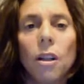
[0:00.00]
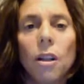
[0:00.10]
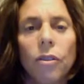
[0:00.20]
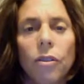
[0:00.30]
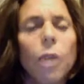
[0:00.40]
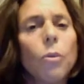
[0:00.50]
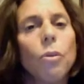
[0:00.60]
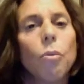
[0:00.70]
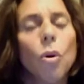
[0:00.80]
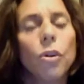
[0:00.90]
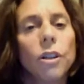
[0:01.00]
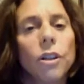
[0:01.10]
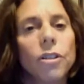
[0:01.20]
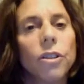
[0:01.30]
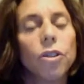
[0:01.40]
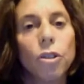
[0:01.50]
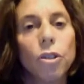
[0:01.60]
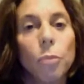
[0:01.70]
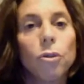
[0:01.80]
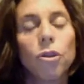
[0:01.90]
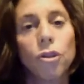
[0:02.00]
the thing with warrants is you're supposed to